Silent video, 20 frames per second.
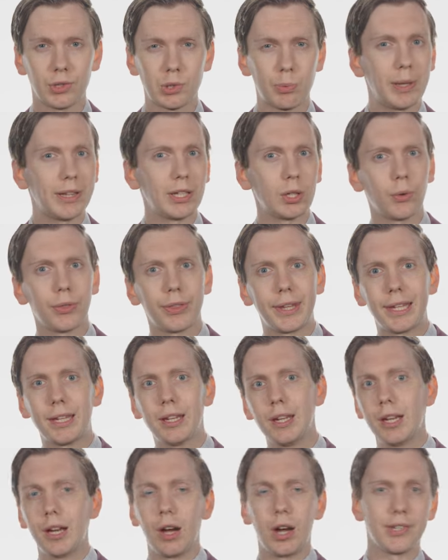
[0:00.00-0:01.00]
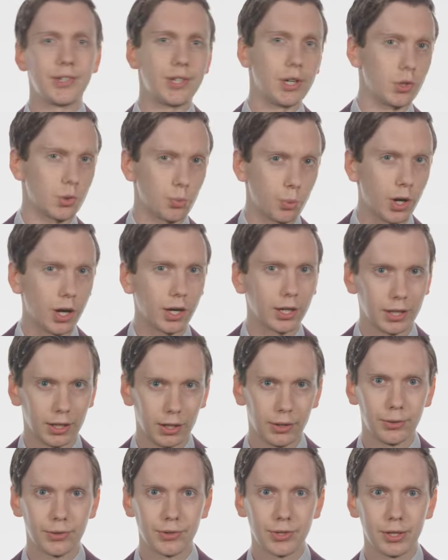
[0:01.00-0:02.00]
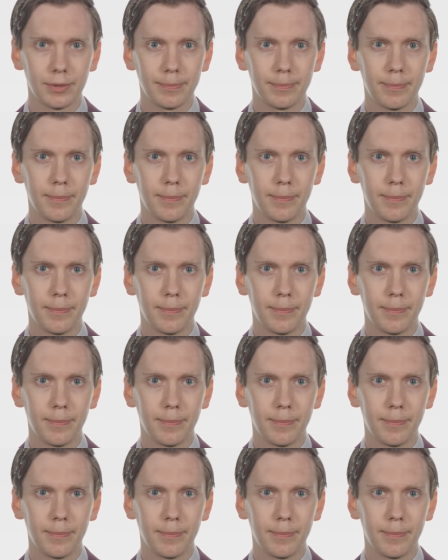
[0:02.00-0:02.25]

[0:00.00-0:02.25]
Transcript: depending on the ICO's workload.